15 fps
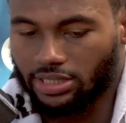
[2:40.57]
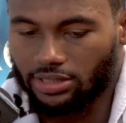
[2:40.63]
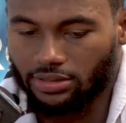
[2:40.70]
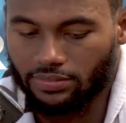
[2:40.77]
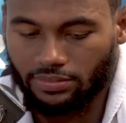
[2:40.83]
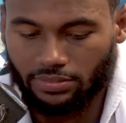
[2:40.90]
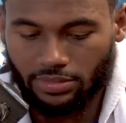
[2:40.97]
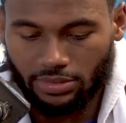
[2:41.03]

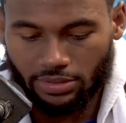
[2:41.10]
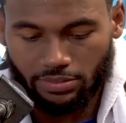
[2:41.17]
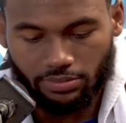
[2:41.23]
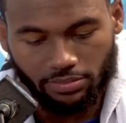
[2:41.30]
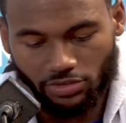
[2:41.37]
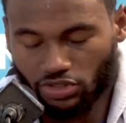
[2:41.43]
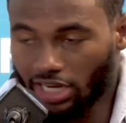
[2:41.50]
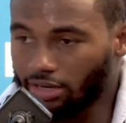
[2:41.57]
Like
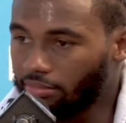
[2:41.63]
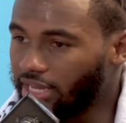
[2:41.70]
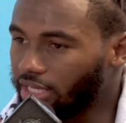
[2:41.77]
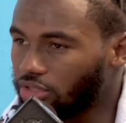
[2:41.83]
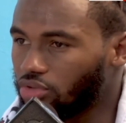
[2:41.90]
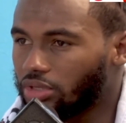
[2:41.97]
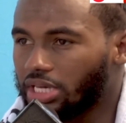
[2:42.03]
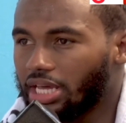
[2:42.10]
literally, we
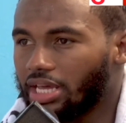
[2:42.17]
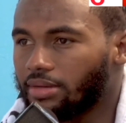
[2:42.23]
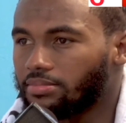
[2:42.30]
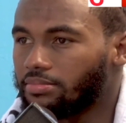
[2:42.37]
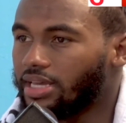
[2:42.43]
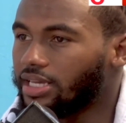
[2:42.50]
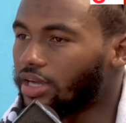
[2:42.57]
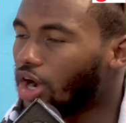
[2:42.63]
feel like,
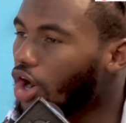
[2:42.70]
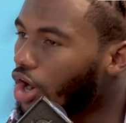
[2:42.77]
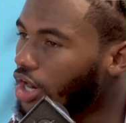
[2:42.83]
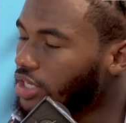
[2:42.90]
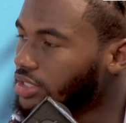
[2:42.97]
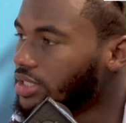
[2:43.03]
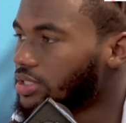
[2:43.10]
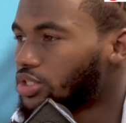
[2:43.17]
alright
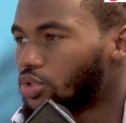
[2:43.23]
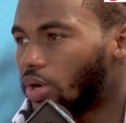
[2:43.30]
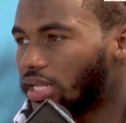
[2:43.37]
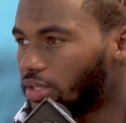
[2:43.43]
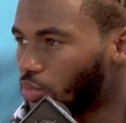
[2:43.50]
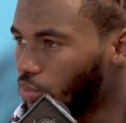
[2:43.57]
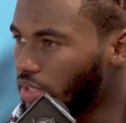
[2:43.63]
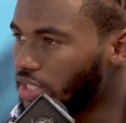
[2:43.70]
man,
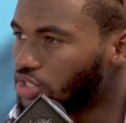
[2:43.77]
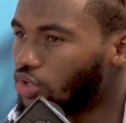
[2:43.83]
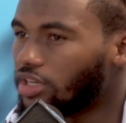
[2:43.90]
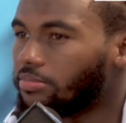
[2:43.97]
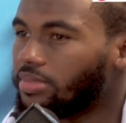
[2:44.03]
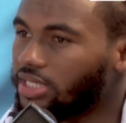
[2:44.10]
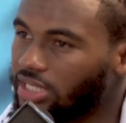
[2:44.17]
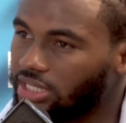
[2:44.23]
if we
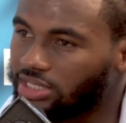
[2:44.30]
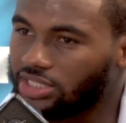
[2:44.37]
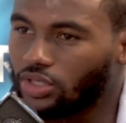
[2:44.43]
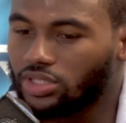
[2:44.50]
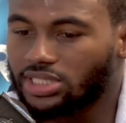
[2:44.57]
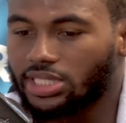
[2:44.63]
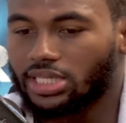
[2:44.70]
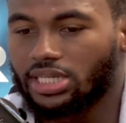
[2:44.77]
set this up
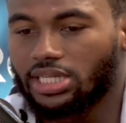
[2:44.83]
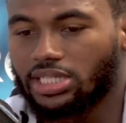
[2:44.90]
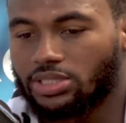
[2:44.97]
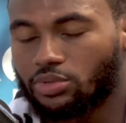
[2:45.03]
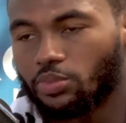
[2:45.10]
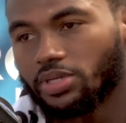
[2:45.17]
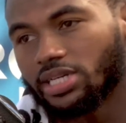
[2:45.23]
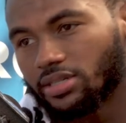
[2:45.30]
right and
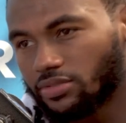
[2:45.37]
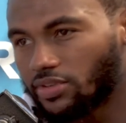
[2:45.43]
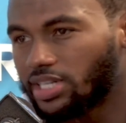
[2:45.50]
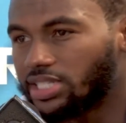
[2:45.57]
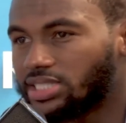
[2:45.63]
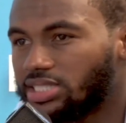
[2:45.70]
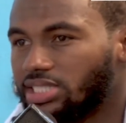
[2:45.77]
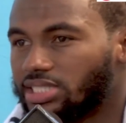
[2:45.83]
there's any
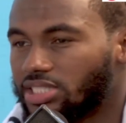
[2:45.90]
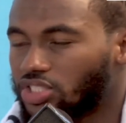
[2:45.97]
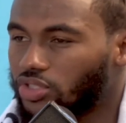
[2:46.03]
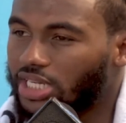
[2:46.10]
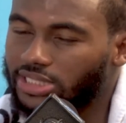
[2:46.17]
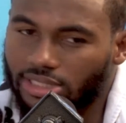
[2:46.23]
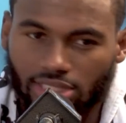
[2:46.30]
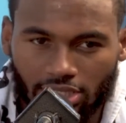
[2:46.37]
space,
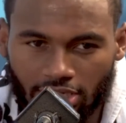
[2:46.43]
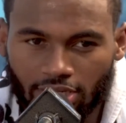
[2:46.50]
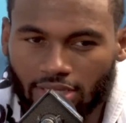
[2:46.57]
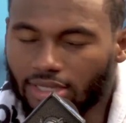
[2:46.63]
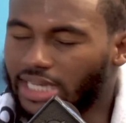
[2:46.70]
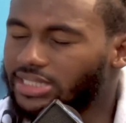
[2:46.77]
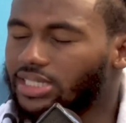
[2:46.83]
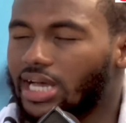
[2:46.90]
this
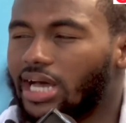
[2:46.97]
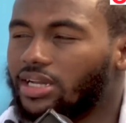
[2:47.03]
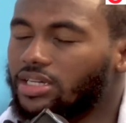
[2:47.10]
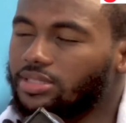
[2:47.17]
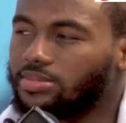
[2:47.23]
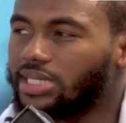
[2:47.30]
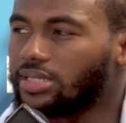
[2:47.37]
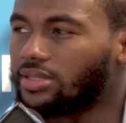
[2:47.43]
guy can
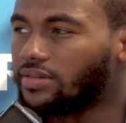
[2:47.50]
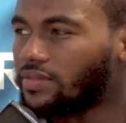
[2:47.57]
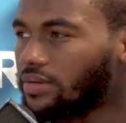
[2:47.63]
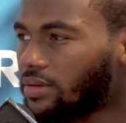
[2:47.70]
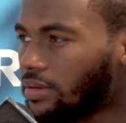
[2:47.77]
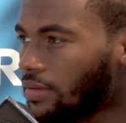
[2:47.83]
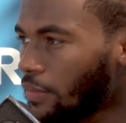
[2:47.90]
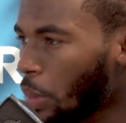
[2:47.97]
take it to the
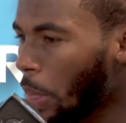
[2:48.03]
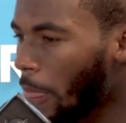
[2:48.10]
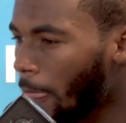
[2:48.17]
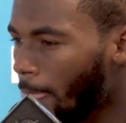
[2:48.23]
house.